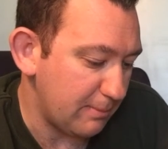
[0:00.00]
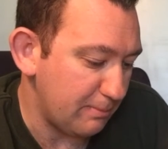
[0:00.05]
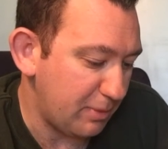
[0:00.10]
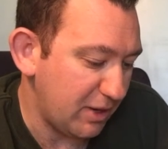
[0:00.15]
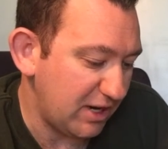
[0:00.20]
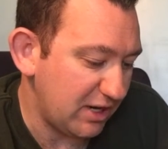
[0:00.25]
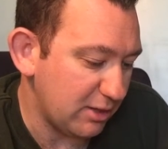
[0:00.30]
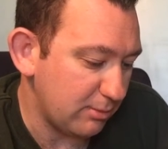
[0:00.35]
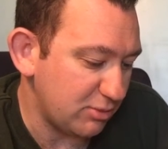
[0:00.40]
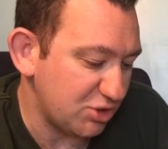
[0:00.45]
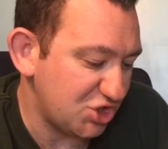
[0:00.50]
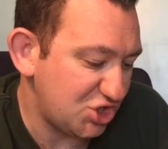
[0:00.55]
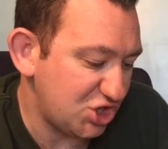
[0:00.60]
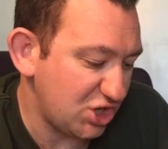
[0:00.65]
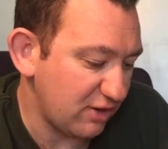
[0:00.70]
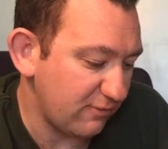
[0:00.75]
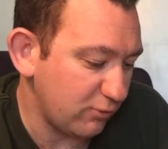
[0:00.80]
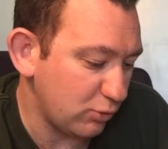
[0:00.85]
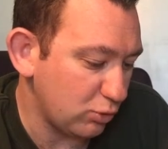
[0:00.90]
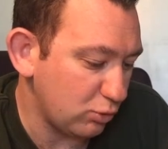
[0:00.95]
Painted up the
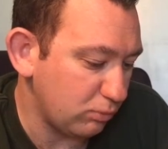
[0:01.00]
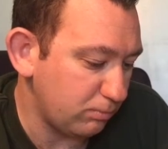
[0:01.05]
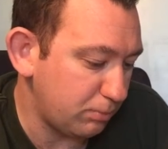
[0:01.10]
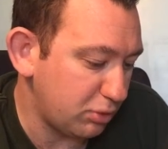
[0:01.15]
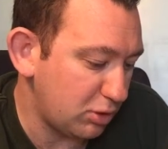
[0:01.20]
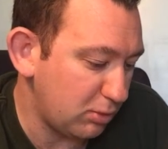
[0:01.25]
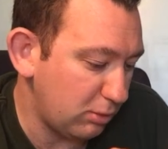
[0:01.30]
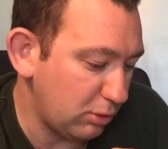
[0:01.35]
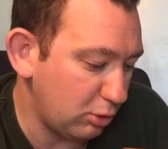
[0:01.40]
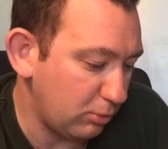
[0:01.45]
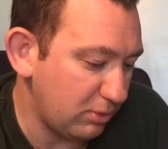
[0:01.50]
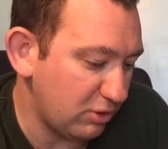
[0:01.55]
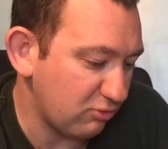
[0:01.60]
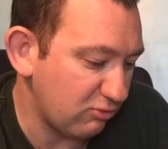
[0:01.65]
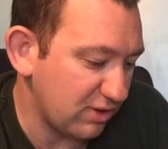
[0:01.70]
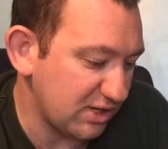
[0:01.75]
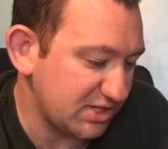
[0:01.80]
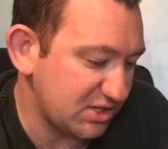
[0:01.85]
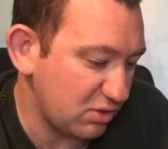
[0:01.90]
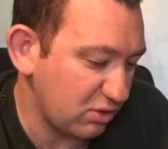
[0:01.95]
shovel, put a little bit of
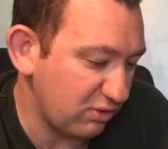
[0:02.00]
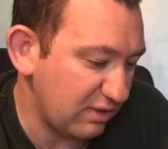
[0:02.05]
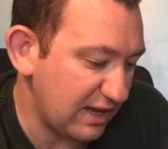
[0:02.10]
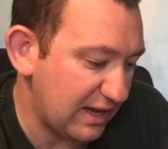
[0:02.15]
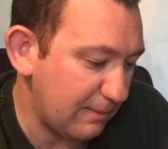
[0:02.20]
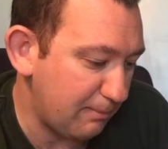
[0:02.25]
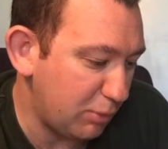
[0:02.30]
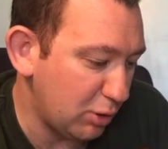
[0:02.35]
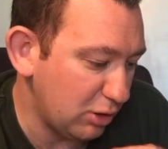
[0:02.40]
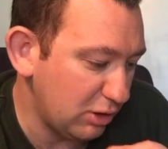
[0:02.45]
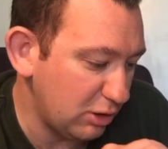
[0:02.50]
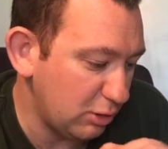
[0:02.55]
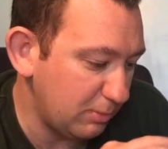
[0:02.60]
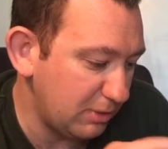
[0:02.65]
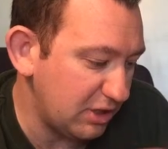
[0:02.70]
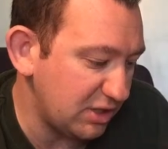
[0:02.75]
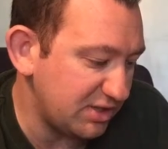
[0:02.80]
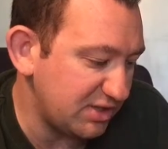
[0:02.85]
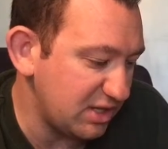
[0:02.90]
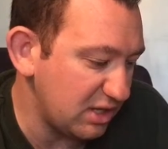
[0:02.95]
rust on that, put a little
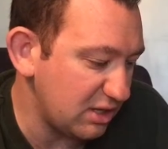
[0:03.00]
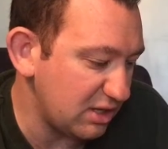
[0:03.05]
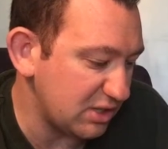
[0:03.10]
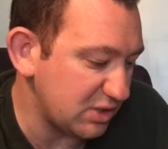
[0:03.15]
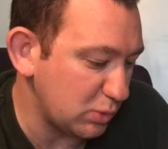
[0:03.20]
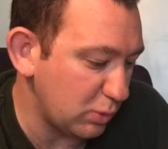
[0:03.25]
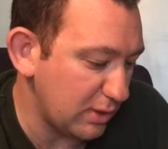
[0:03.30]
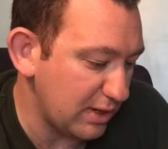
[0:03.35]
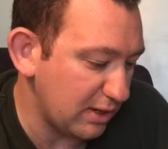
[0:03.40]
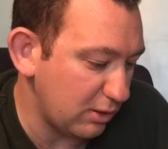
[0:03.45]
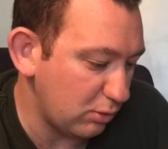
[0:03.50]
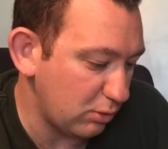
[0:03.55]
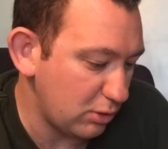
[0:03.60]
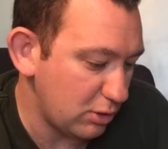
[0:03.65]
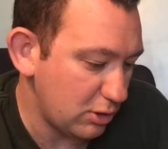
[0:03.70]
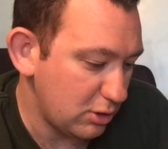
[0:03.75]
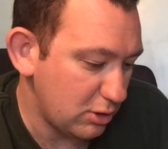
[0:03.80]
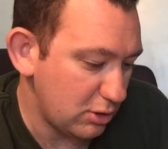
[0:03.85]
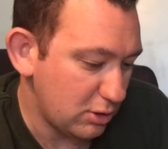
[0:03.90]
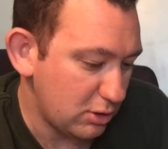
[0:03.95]
bit of dirt as well
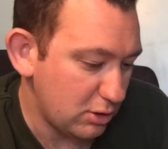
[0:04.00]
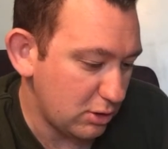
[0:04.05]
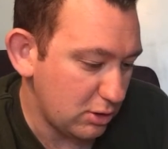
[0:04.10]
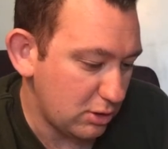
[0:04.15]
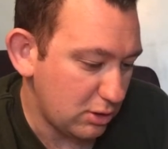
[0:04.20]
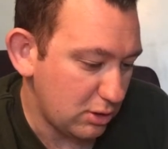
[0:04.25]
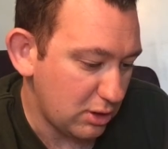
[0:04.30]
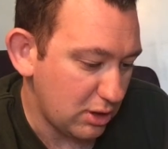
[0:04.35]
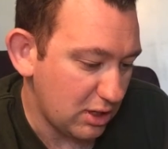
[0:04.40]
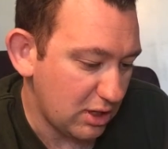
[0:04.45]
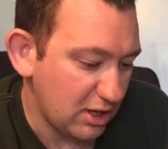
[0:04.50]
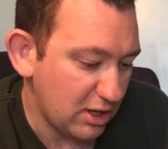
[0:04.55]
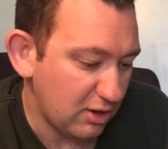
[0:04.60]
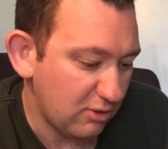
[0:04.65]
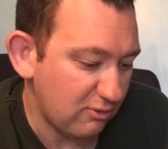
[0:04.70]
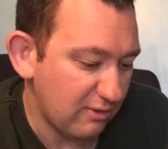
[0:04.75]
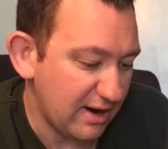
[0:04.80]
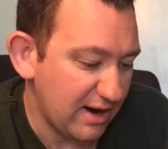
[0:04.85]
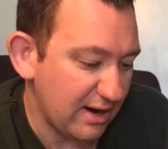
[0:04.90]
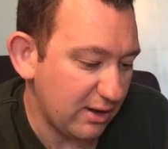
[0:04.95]

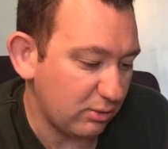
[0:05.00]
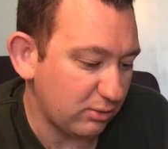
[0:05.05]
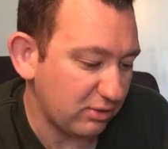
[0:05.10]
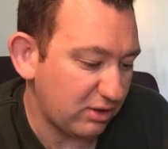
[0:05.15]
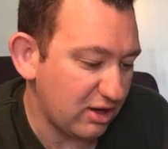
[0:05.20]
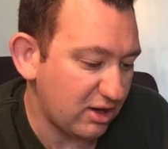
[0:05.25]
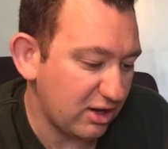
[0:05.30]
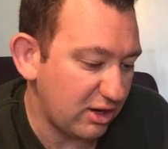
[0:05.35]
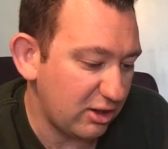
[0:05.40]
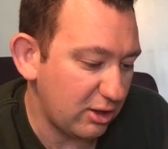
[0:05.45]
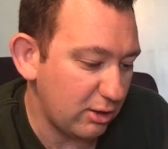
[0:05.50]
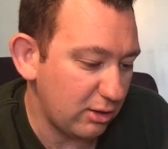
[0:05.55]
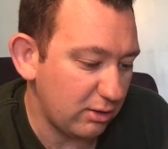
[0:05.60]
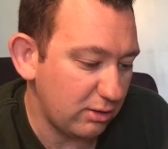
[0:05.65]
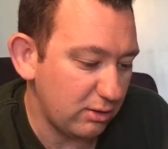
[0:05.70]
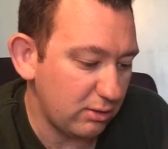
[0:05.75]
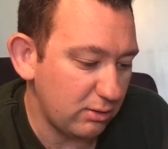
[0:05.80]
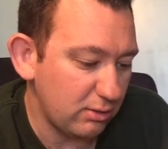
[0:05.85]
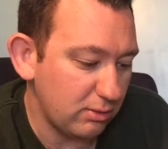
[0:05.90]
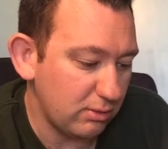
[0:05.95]
around kind of
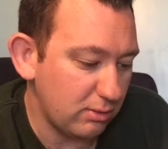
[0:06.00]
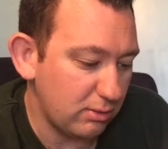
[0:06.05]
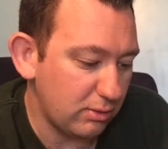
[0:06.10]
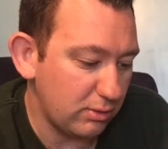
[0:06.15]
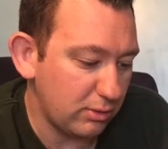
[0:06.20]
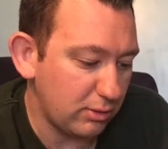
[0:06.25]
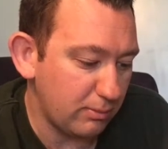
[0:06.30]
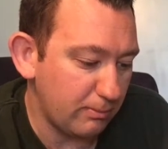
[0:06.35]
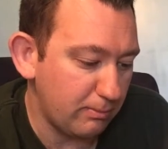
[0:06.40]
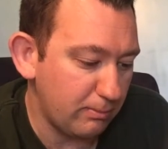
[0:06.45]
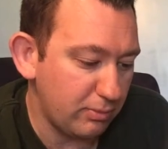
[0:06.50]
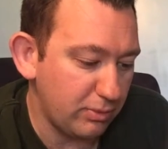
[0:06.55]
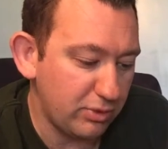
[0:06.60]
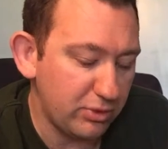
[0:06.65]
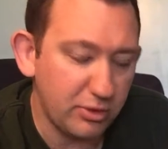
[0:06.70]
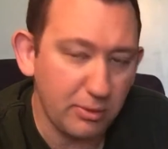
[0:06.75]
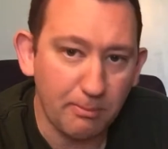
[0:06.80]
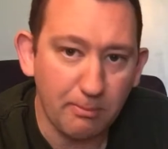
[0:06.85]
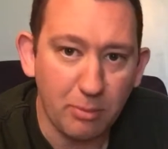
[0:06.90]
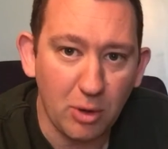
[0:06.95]

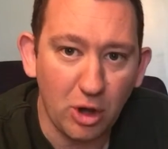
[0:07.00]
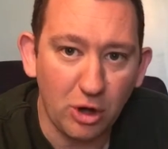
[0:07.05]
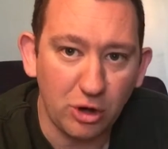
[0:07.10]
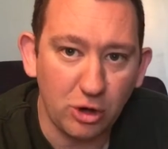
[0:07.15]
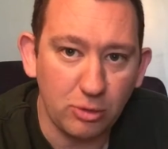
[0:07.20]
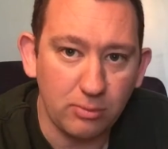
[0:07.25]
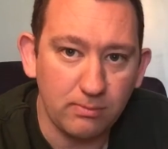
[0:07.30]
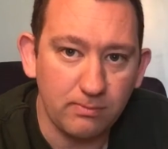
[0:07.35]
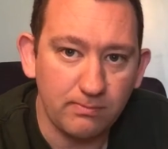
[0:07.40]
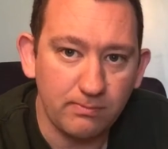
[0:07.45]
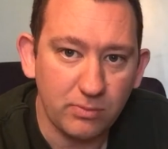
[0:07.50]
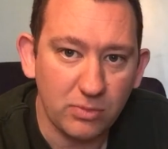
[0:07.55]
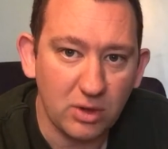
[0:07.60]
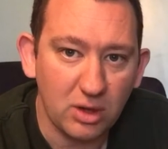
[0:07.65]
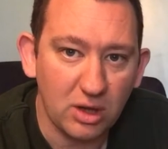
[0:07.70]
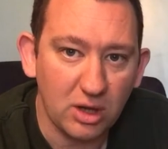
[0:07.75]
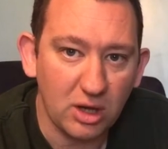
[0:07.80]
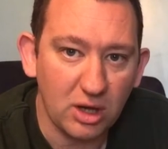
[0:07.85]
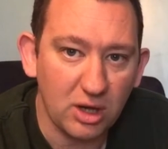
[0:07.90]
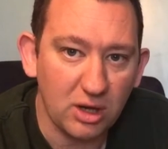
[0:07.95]
the bottom
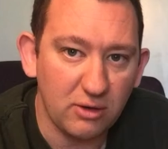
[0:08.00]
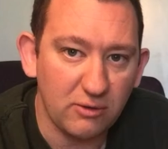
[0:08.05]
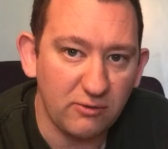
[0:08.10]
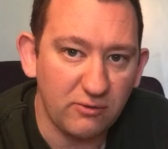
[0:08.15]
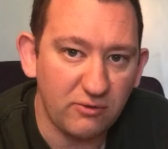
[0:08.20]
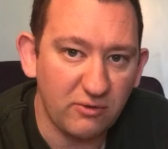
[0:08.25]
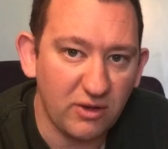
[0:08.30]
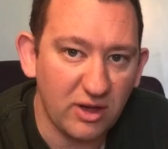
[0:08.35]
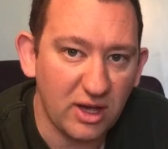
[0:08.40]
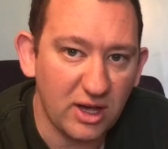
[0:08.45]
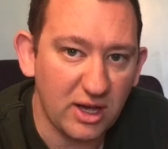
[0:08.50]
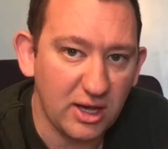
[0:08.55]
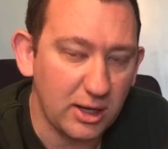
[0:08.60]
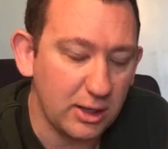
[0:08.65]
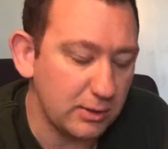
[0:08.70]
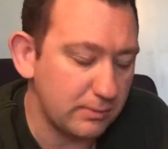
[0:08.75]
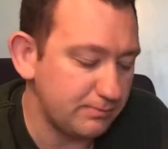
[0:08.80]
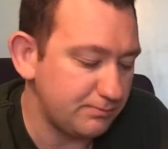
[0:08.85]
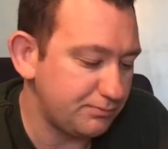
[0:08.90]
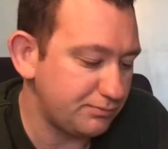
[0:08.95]
of
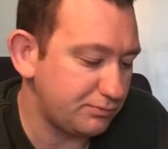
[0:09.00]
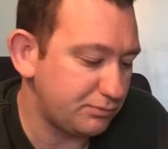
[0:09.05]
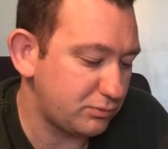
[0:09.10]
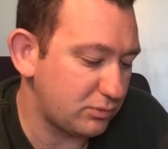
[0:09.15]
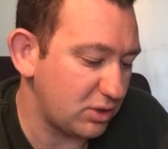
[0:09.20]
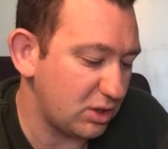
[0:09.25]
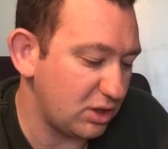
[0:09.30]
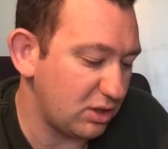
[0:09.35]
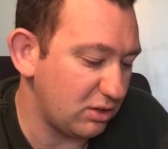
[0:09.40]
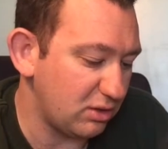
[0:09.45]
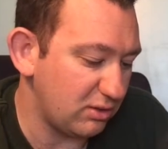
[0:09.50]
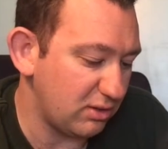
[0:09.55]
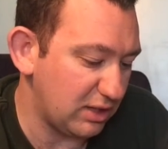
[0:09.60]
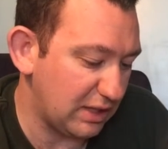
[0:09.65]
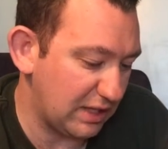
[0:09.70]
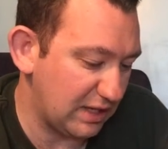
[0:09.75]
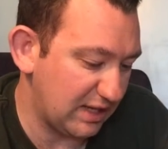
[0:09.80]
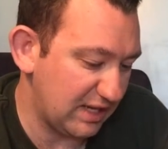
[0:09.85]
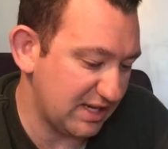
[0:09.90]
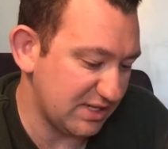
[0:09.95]

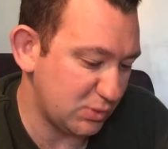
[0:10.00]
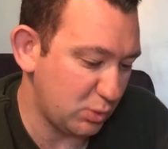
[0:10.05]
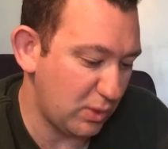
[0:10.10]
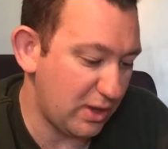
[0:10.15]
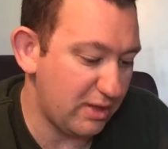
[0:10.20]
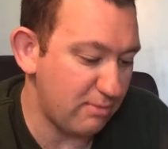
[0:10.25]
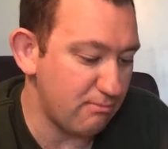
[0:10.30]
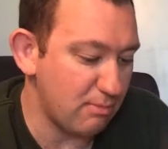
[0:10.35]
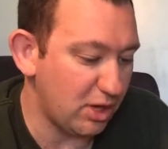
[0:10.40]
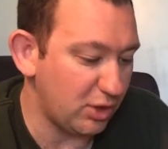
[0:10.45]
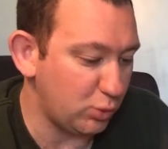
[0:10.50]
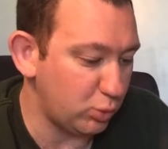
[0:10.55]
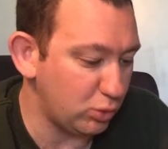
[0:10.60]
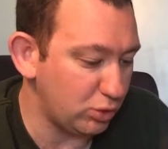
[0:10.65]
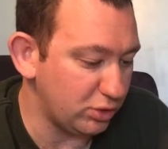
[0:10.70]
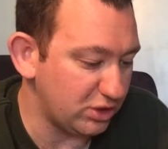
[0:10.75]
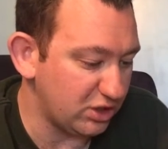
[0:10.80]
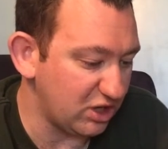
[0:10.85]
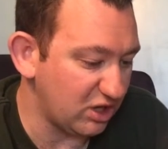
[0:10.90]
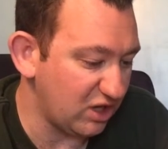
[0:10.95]
I guess where mud
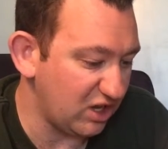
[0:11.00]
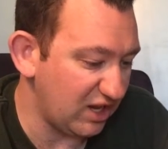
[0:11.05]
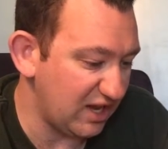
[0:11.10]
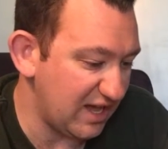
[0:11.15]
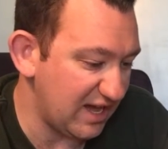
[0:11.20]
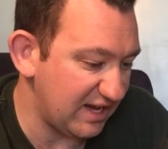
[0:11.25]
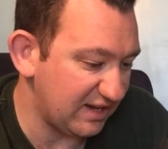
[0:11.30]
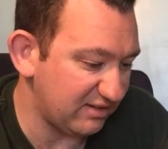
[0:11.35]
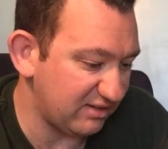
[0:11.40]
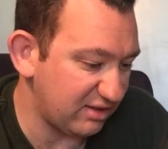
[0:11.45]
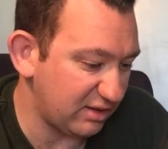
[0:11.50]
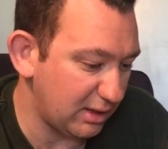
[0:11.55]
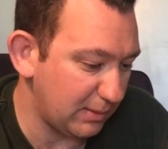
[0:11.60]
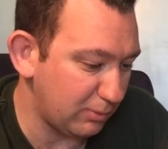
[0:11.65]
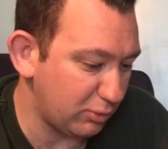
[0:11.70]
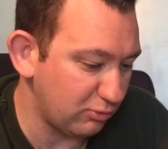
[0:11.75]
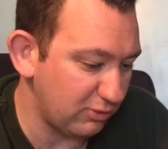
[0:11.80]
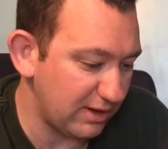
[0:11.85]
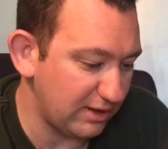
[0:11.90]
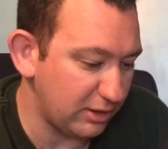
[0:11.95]
would collect,
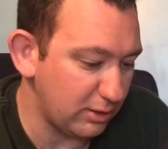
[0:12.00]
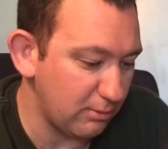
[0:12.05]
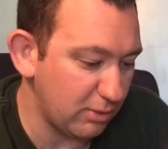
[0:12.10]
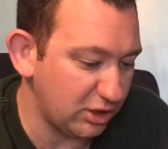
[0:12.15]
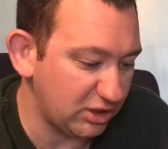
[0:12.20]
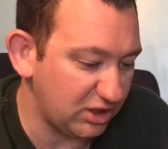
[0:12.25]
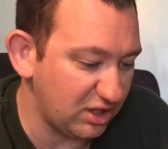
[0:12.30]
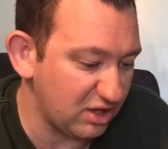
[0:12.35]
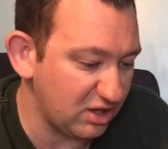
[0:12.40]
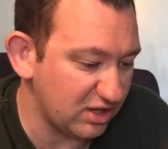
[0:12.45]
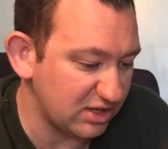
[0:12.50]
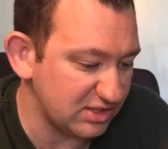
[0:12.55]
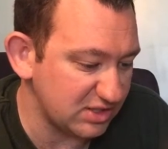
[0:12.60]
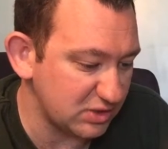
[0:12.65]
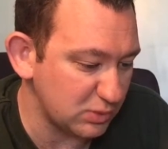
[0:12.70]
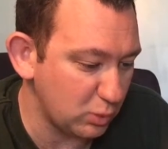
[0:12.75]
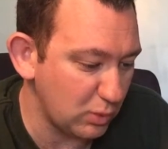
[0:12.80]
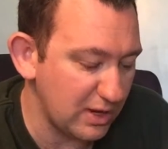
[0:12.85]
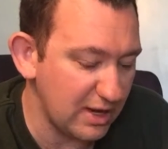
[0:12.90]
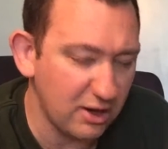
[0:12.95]
up around the mud guards
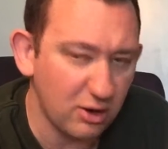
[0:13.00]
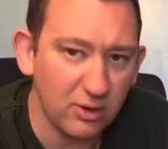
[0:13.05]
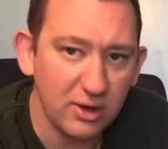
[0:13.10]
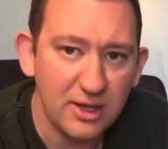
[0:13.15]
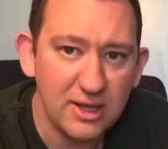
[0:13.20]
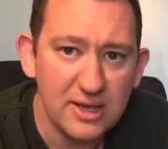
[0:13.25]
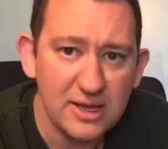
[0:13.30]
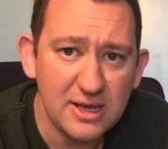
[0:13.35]
as well.